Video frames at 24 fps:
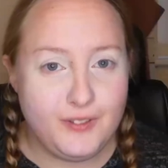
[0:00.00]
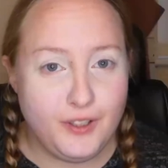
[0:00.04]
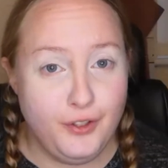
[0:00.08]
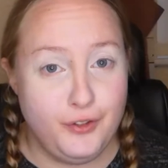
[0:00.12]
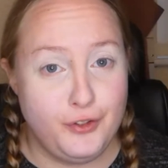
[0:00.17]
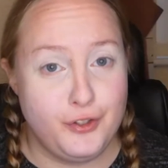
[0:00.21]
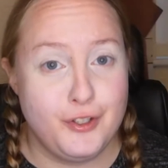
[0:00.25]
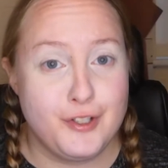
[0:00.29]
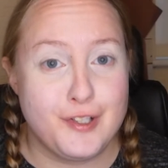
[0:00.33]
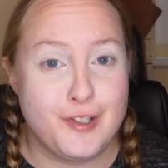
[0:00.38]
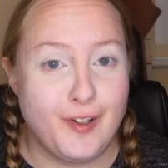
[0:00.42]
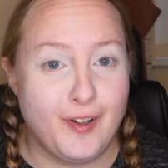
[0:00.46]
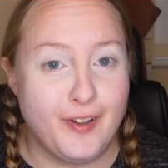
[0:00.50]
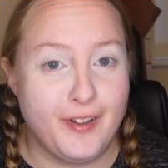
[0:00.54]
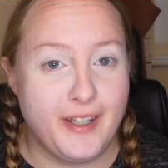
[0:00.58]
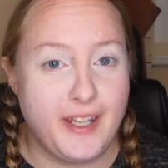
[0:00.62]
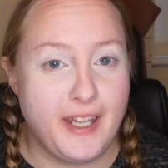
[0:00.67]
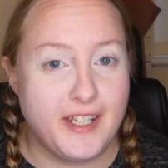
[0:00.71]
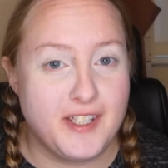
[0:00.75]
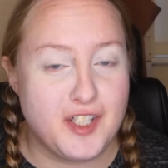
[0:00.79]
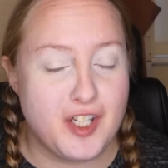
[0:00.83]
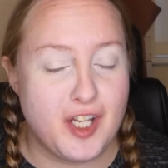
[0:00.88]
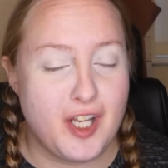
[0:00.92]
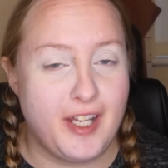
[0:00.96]
Just like
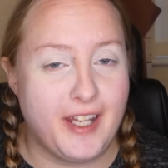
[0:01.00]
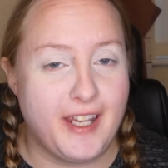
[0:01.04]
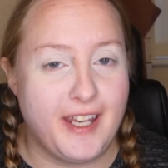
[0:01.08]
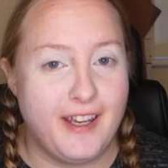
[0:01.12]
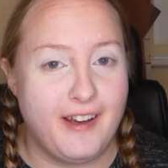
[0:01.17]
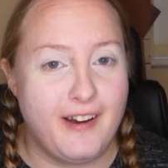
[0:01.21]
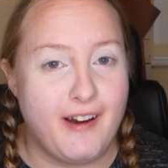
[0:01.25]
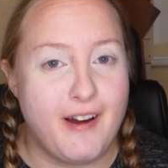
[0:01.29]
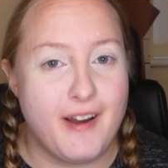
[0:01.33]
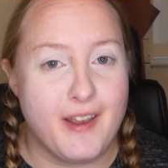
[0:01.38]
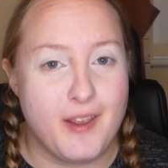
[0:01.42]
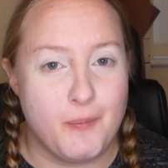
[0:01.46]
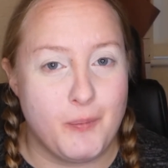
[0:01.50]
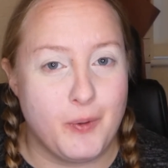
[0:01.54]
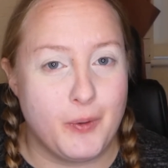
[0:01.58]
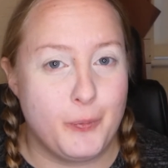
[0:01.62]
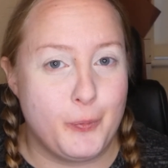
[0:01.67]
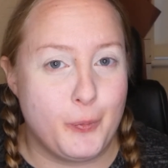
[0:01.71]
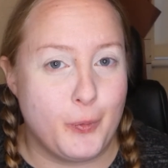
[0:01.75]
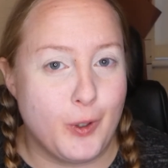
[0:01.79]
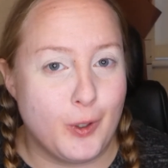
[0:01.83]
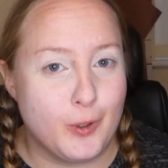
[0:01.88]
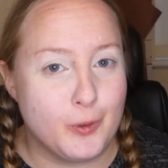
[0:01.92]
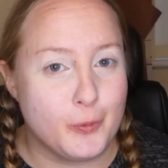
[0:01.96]
Angelica, I am a
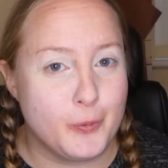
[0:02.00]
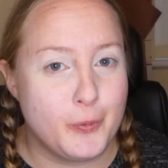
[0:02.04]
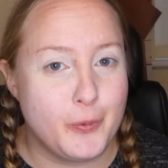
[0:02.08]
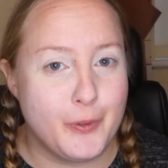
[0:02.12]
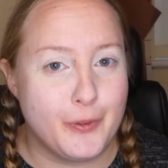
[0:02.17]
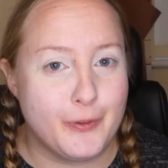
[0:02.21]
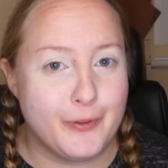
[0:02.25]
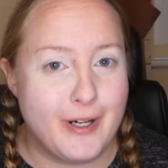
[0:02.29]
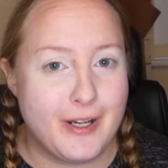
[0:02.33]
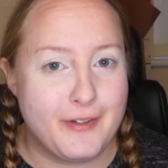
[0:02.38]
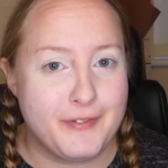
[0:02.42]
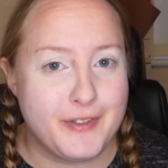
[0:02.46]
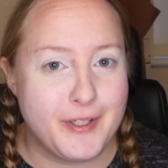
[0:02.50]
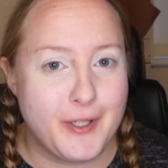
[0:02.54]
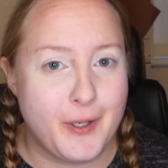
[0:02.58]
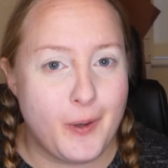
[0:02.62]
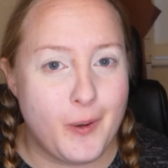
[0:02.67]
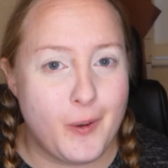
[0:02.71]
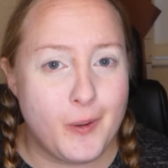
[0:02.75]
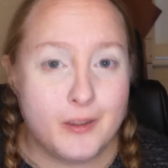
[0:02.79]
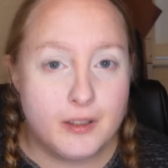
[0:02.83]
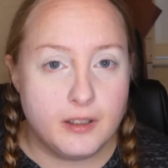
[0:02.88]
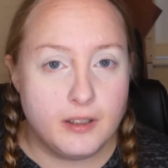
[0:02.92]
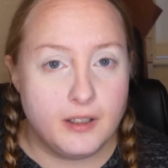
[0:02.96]
World of Warcraft
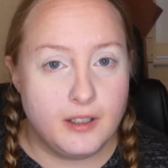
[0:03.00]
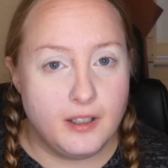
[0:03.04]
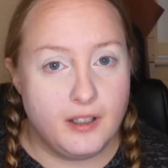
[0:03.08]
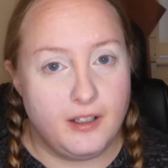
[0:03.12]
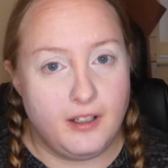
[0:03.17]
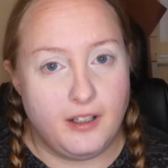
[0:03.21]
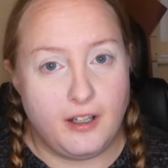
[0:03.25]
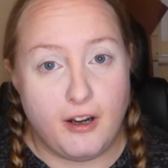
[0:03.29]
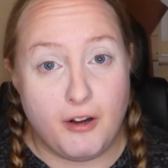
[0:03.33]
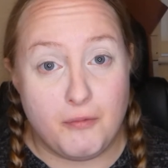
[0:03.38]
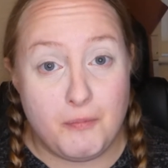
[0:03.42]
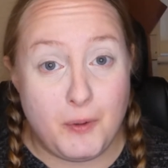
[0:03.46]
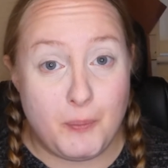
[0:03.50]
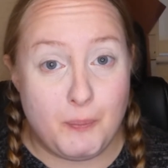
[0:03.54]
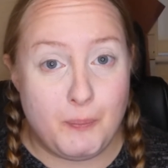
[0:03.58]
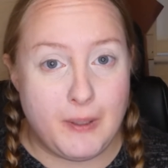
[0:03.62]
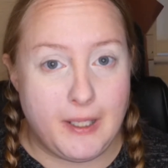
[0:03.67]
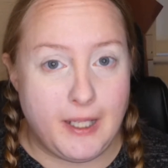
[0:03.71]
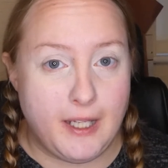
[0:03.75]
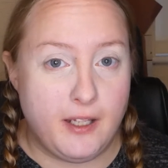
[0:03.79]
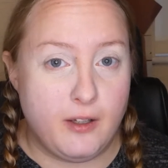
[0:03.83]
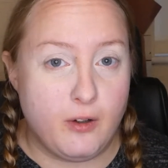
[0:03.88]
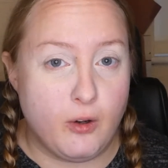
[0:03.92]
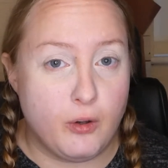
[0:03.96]
girl. I've been
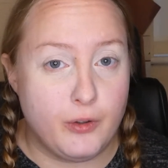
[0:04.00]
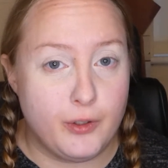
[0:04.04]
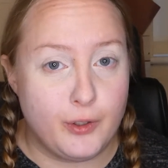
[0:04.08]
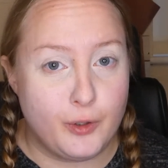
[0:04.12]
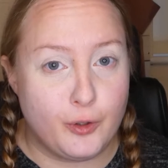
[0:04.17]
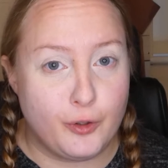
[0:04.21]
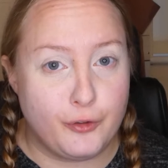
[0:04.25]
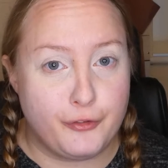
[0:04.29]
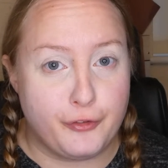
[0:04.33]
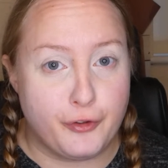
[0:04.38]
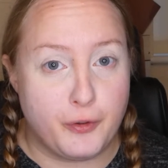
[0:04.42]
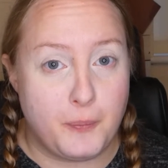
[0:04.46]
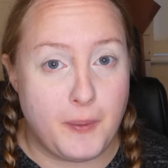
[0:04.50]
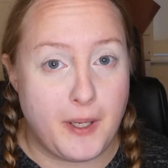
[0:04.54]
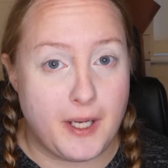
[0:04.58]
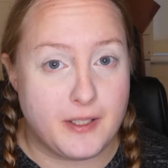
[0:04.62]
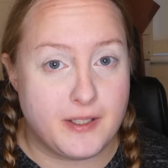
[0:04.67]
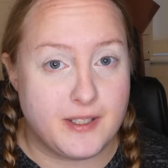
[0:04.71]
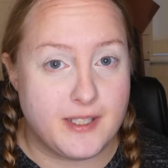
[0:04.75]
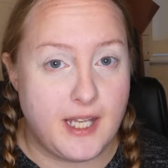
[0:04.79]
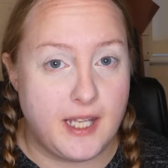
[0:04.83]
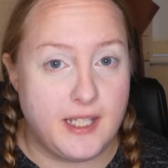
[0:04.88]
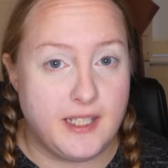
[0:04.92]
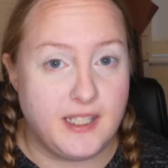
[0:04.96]
playing on and off for about
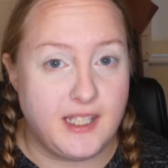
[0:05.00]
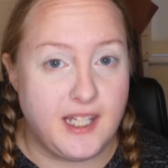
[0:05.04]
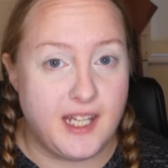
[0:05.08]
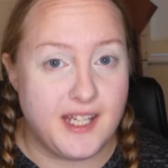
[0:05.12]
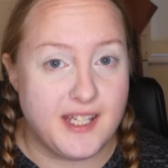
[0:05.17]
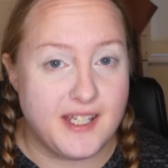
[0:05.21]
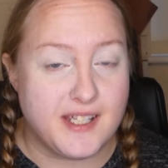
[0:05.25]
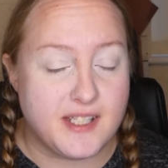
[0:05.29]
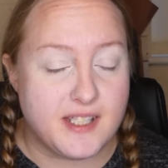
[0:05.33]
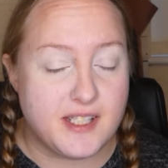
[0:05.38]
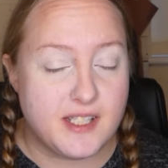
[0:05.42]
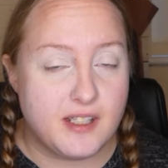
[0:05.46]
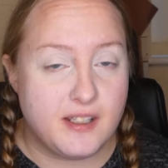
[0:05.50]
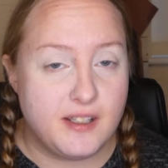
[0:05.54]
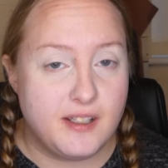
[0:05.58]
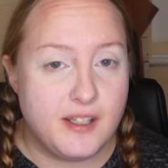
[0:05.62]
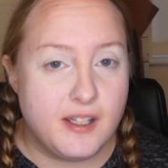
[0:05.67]
10 years.